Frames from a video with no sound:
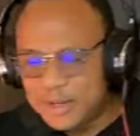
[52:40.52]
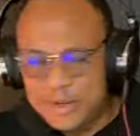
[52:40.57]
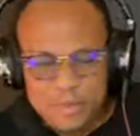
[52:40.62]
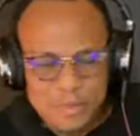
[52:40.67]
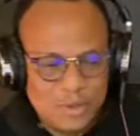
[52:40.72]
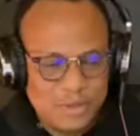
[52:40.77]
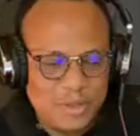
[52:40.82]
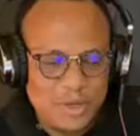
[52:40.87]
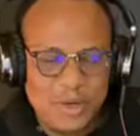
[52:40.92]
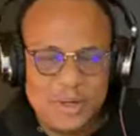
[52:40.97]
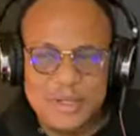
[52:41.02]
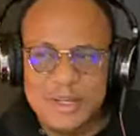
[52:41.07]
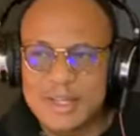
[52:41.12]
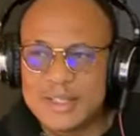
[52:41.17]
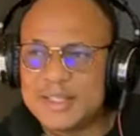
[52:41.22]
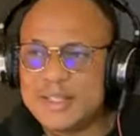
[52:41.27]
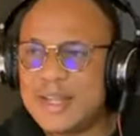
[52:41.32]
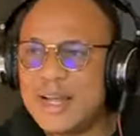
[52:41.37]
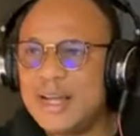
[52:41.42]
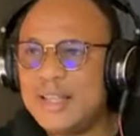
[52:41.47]
is that you must
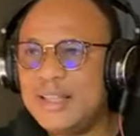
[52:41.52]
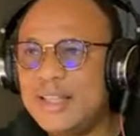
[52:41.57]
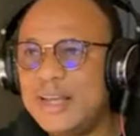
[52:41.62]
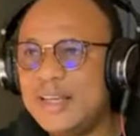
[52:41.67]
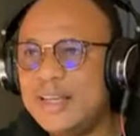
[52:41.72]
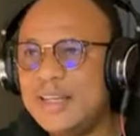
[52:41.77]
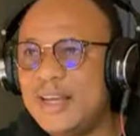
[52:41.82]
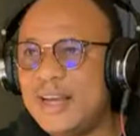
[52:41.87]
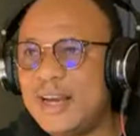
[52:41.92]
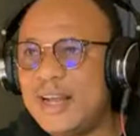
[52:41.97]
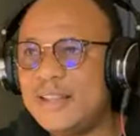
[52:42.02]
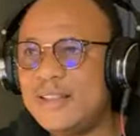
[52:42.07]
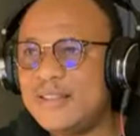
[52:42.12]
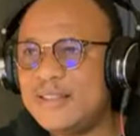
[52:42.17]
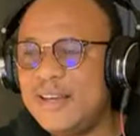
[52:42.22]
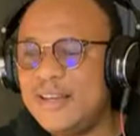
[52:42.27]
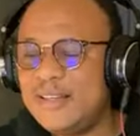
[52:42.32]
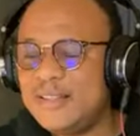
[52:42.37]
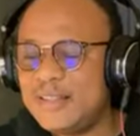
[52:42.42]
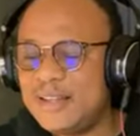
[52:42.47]
understand that
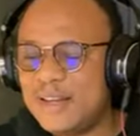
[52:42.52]
there are